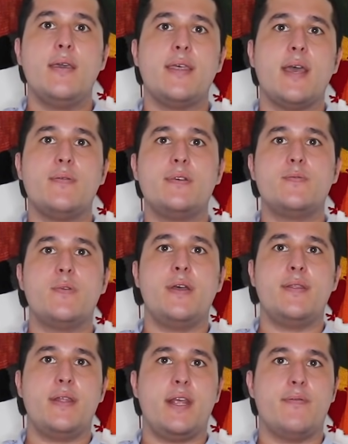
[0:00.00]
That was
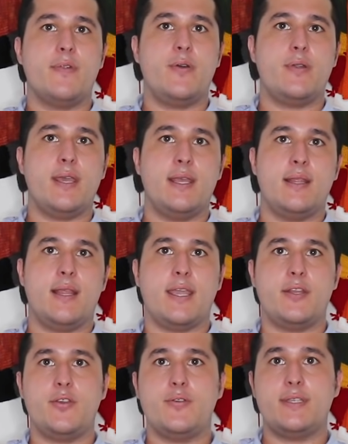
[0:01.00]
one that I wrote in
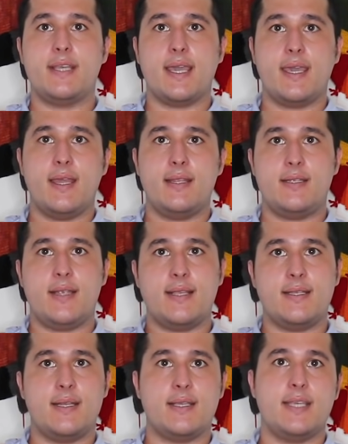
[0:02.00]
like 2 seconds
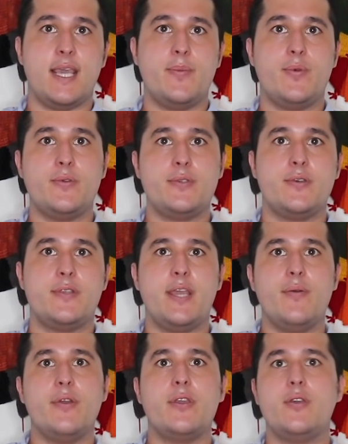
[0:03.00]
as an example, so
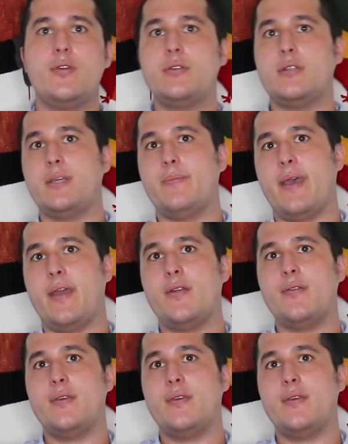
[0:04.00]
they were usually better